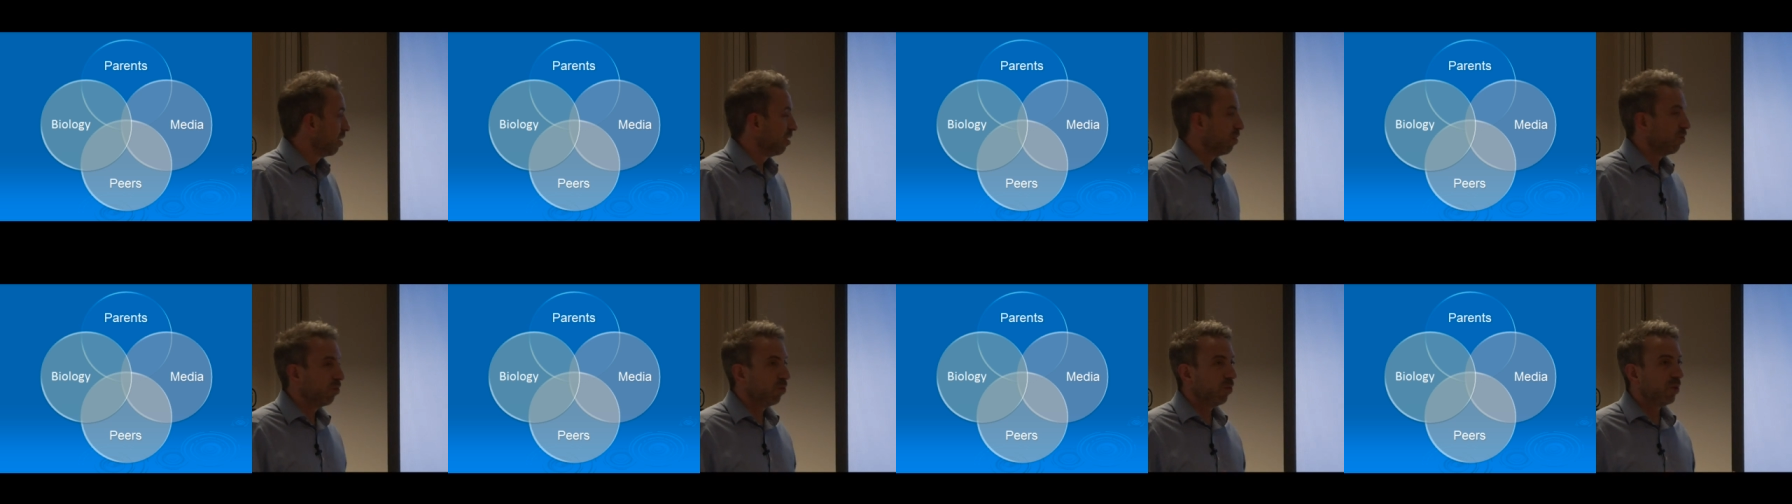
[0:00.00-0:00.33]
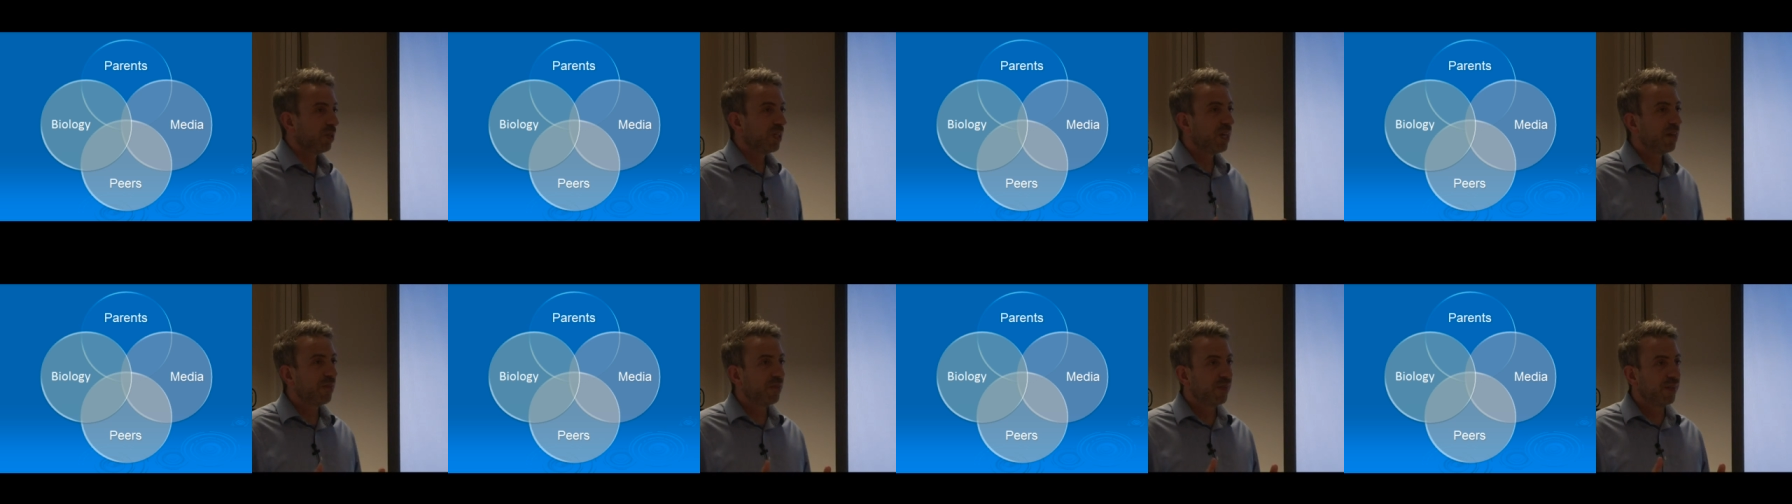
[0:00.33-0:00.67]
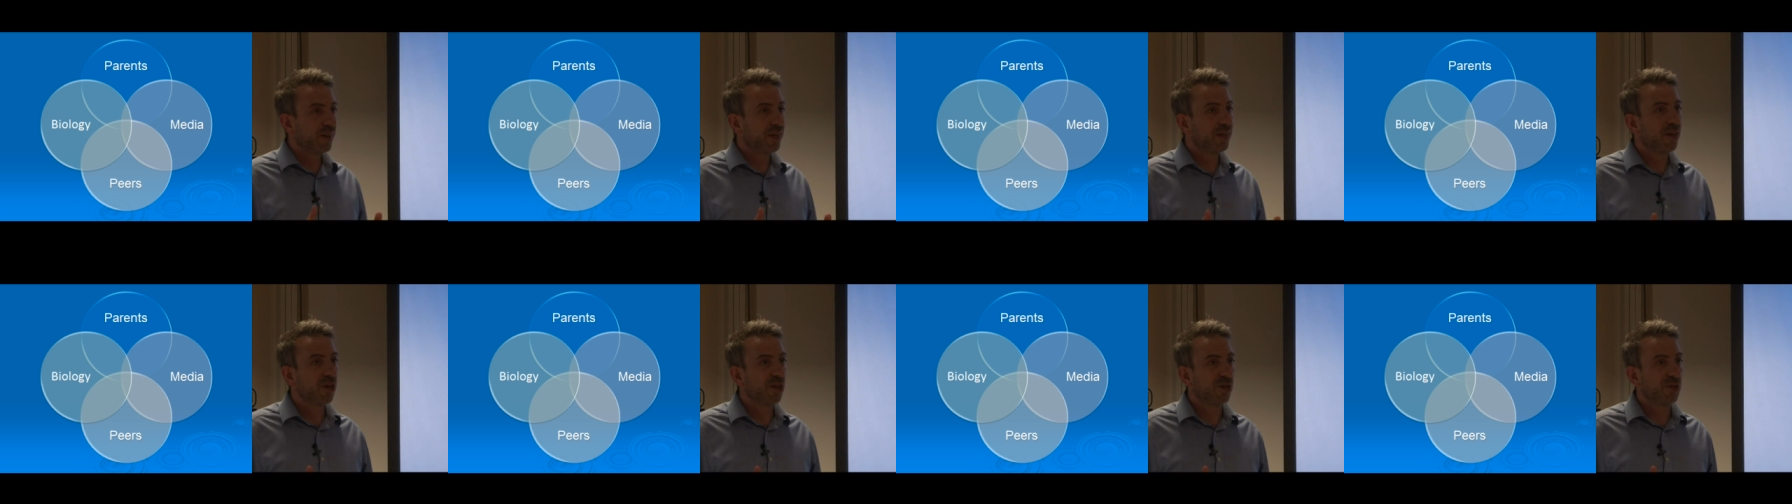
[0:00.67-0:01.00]
we definitely
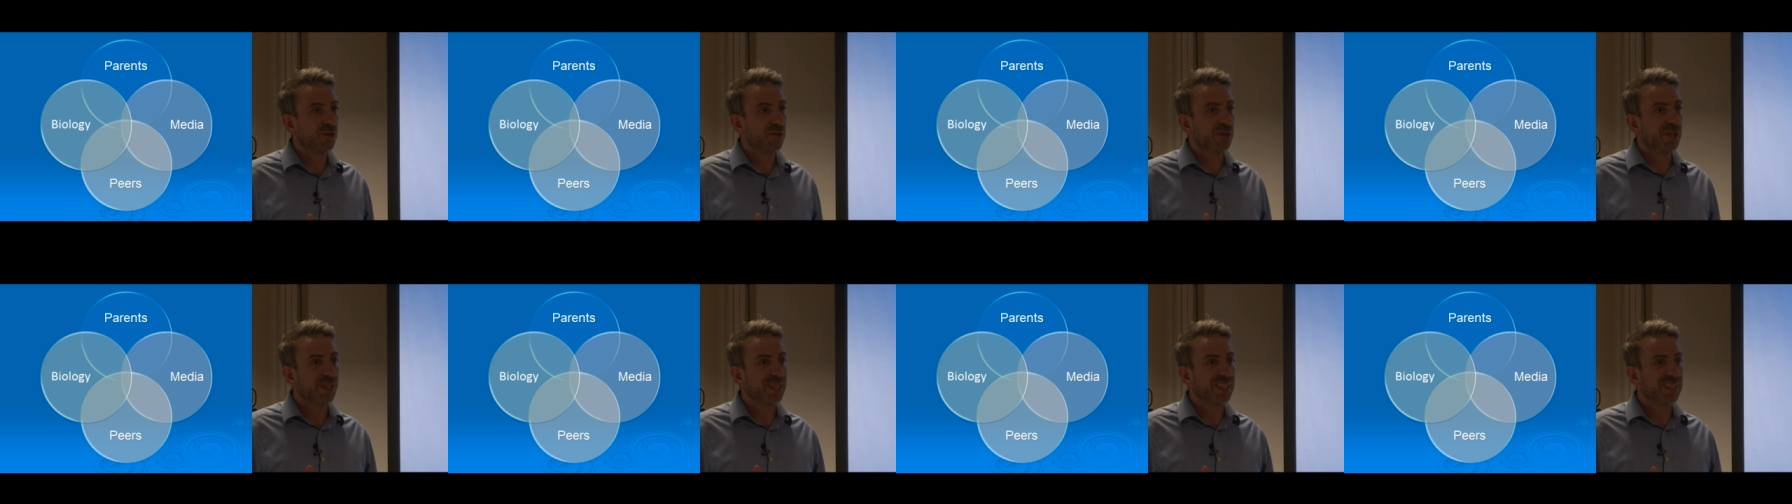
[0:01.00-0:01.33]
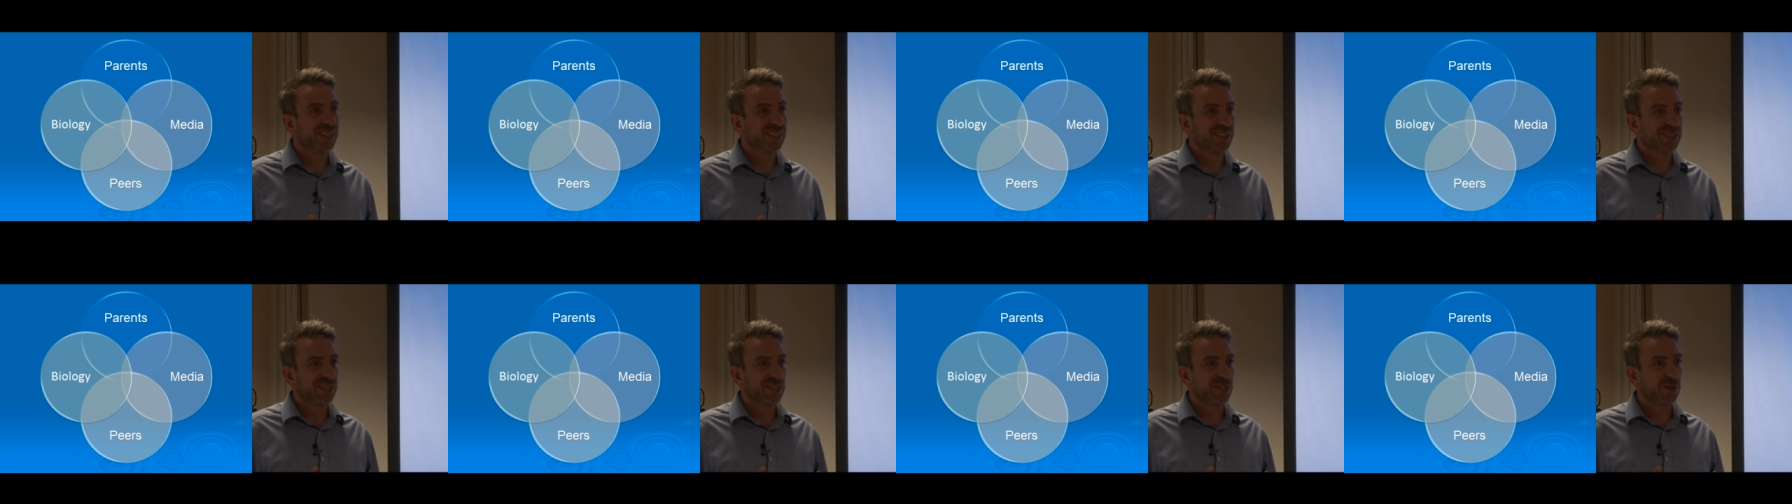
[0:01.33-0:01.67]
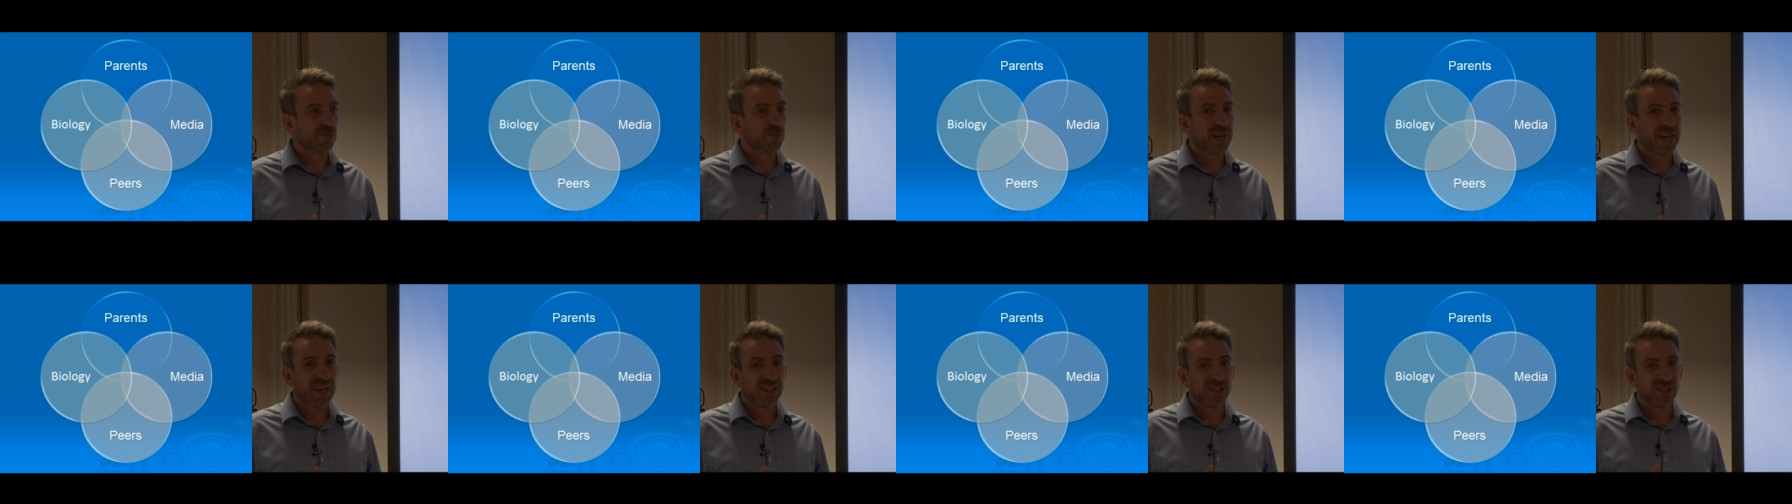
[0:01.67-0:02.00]
know that
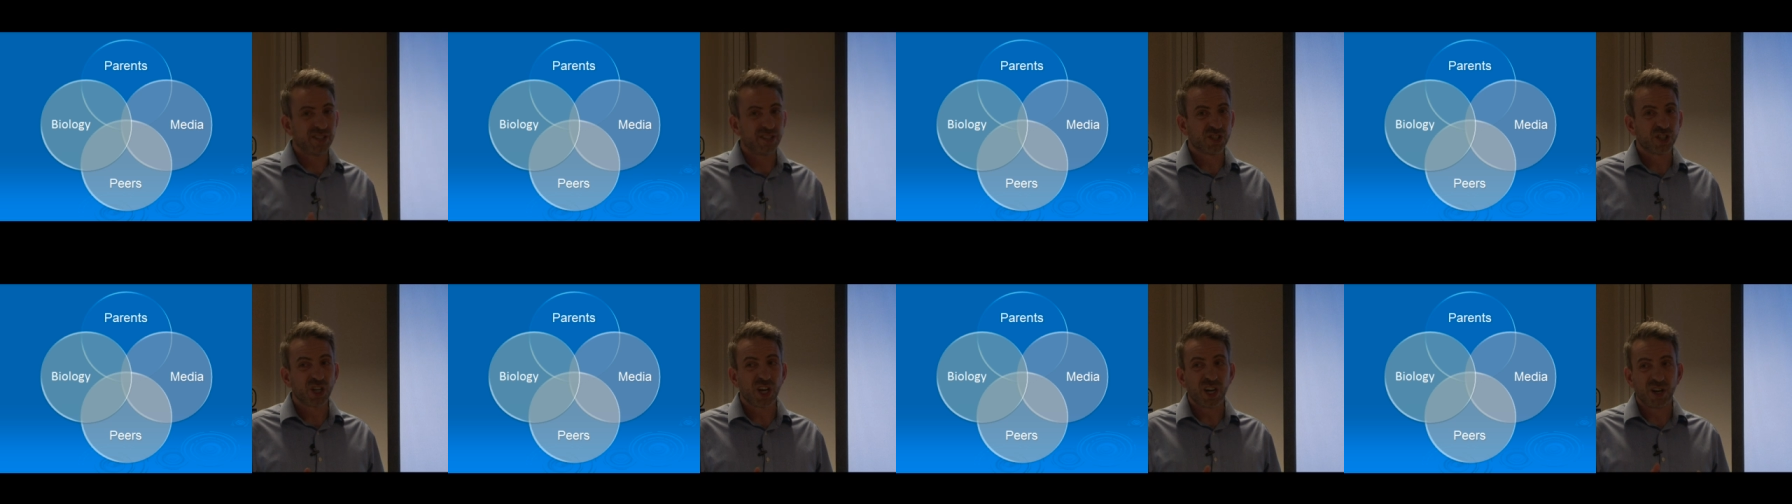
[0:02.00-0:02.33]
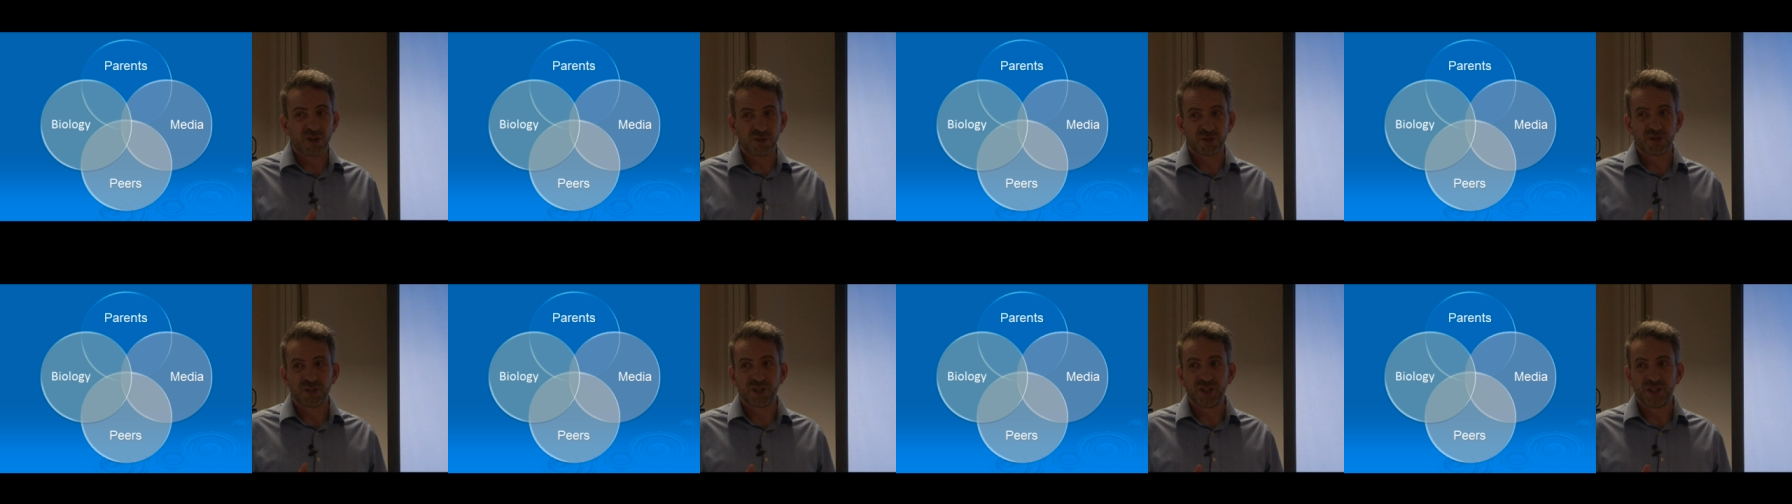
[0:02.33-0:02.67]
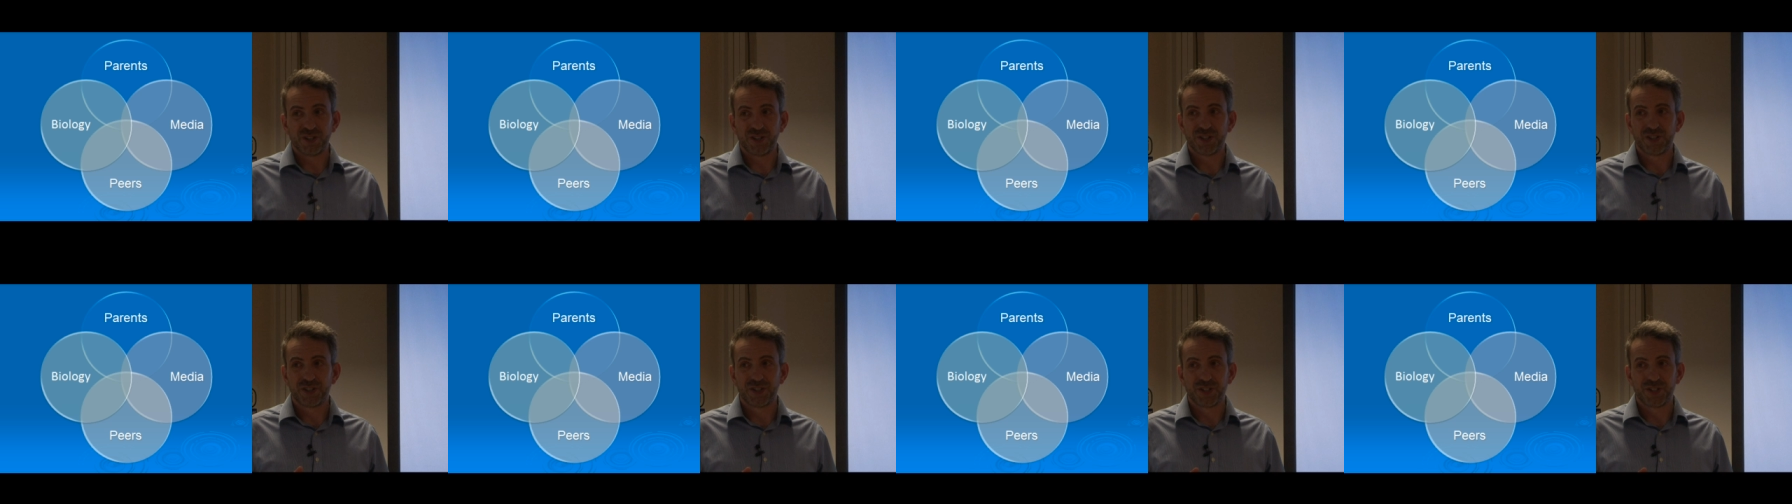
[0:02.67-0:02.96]
compared to childhood,